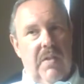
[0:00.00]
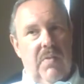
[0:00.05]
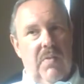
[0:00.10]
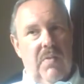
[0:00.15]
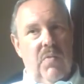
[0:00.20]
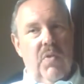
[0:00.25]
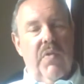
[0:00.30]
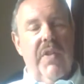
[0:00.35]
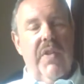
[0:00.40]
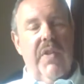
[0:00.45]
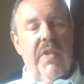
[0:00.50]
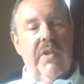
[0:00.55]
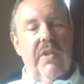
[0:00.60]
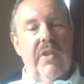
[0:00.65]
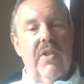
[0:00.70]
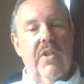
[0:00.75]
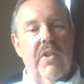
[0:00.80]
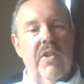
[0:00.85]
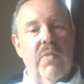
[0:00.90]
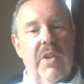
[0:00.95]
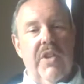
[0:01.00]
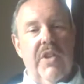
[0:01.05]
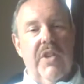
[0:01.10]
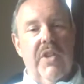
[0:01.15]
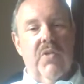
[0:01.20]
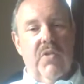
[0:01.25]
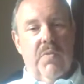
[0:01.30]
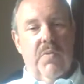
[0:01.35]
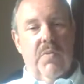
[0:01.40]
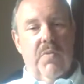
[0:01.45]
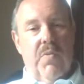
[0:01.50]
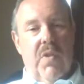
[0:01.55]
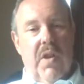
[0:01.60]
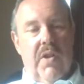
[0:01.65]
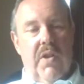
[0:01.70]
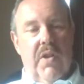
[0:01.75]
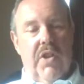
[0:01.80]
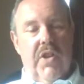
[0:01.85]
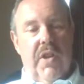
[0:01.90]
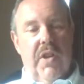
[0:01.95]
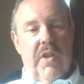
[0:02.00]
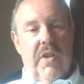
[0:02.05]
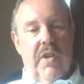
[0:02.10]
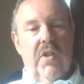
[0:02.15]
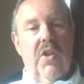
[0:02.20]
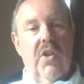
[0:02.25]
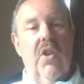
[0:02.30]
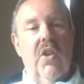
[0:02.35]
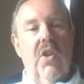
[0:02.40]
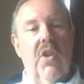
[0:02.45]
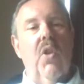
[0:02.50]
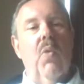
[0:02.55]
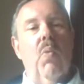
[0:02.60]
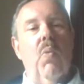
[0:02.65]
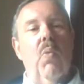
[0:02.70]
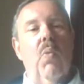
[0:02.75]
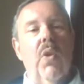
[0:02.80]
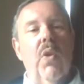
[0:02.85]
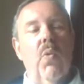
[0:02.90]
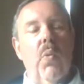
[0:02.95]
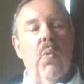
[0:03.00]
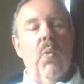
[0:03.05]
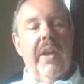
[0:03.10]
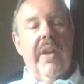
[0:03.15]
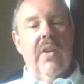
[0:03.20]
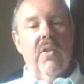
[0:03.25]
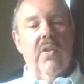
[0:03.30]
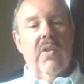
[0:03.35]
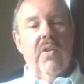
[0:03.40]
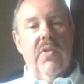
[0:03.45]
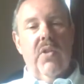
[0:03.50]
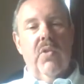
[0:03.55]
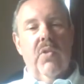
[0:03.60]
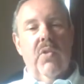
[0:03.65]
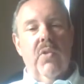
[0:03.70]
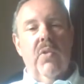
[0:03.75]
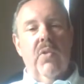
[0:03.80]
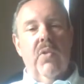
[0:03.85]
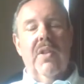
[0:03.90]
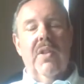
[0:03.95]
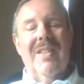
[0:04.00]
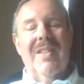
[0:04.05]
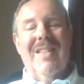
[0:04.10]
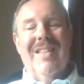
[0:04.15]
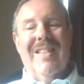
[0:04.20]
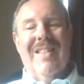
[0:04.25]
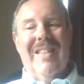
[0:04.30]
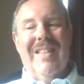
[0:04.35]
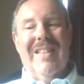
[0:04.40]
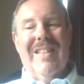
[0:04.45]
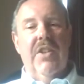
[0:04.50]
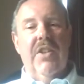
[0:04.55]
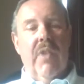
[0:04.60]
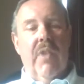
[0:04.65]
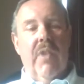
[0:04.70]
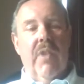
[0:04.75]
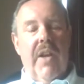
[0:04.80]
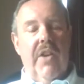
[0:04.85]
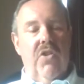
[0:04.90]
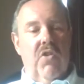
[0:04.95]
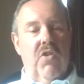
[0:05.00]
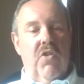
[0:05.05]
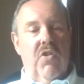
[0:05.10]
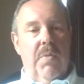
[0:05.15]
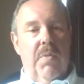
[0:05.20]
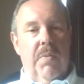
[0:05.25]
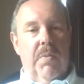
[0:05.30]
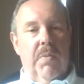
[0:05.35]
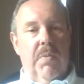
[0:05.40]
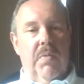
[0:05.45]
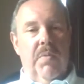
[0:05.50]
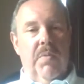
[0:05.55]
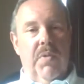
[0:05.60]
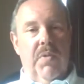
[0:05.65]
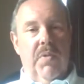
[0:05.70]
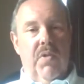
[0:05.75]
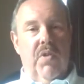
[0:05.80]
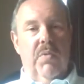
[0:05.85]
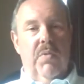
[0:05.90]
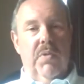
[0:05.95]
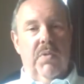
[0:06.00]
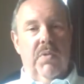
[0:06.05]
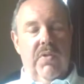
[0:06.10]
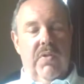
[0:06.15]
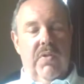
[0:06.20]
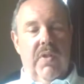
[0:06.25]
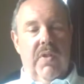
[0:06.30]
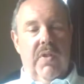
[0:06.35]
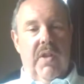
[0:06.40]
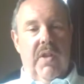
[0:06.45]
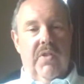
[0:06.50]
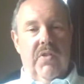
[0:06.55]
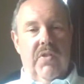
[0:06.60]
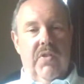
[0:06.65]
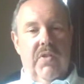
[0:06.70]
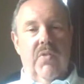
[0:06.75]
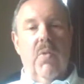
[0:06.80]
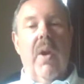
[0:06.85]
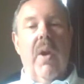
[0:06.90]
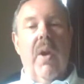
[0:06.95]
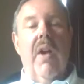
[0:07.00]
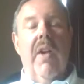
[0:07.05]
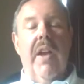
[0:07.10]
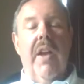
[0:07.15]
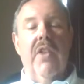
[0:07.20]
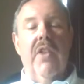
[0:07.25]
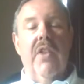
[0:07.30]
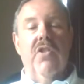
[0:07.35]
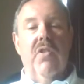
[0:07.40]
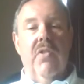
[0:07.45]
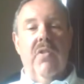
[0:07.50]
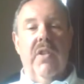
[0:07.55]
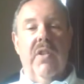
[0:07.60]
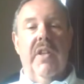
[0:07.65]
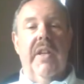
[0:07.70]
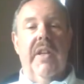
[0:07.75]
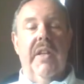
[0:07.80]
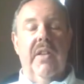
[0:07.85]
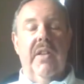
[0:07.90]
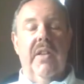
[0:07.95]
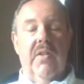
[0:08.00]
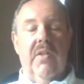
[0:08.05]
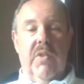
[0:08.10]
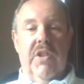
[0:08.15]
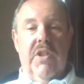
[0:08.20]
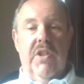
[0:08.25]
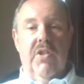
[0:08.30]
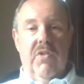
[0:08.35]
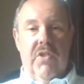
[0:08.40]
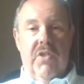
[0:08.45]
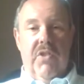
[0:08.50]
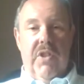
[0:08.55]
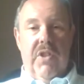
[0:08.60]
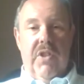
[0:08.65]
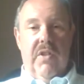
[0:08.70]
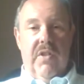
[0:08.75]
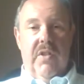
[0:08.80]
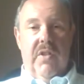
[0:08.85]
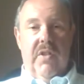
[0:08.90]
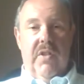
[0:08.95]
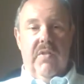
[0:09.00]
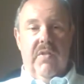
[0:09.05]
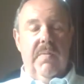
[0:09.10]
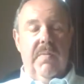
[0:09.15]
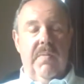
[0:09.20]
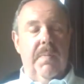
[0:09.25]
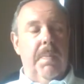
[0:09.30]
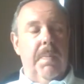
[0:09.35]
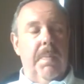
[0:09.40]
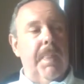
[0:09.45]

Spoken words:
revealing a research project where we interviewed senior HR people from the Global 2000 through our HRO Today Research Institute.